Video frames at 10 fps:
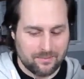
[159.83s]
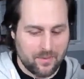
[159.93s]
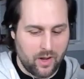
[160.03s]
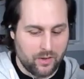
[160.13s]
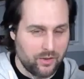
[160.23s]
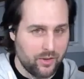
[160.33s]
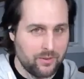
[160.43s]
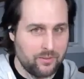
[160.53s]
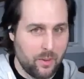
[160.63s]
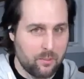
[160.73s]

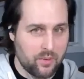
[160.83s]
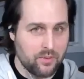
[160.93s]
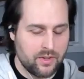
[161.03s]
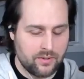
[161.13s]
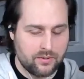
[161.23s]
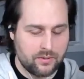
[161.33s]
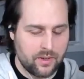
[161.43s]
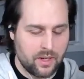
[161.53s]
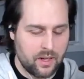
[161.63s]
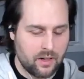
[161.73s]
also a boot,
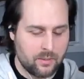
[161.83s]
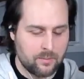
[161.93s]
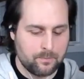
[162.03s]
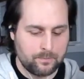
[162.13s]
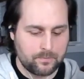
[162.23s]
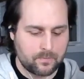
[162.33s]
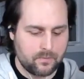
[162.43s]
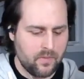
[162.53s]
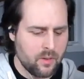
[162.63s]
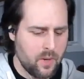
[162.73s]
um,
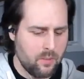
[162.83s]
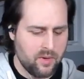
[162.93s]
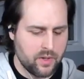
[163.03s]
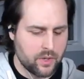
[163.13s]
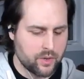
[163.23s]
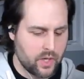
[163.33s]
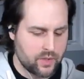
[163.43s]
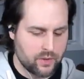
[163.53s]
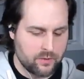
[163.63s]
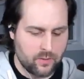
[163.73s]
maybe even a dress
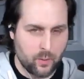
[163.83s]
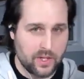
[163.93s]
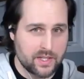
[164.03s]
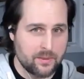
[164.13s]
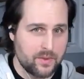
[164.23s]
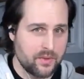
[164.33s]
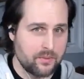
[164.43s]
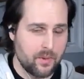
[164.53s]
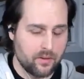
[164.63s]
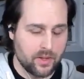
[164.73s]
shoe or wingtips.
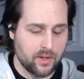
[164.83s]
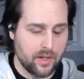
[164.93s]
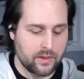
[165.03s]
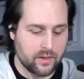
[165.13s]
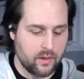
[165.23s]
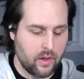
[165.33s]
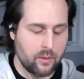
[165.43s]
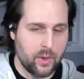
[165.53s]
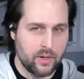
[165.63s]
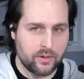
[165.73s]
I really like their
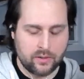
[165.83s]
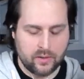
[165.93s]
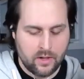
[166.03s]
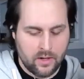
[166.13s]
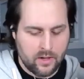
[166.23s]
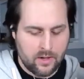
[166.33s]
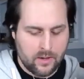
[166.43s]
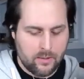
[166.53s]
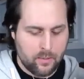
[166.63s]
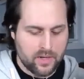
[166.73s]
long wings.
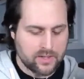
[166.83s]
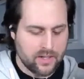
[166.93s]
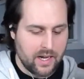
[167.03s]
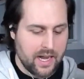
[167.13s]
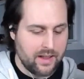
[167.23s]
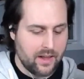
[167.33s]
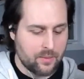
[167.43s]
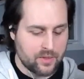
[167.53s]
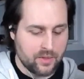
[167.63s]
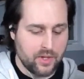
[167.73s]
But I had the
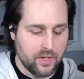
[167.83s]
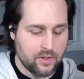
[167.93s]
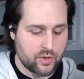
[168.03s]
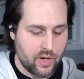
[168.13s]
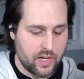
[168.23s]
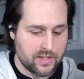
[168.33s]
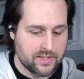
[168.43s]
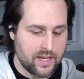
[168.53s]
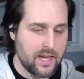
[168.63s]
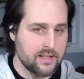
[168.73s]
opportunity to try the
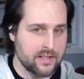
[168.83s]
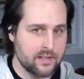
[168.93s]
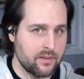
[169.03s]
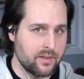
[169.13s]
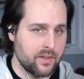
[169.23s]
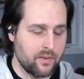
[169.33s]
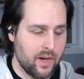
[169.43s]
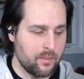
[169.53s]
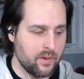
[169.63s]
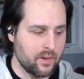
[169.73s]
sizes of these
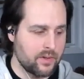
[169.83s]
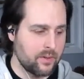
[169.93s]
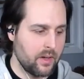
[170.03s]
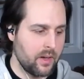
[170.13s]
Vibergs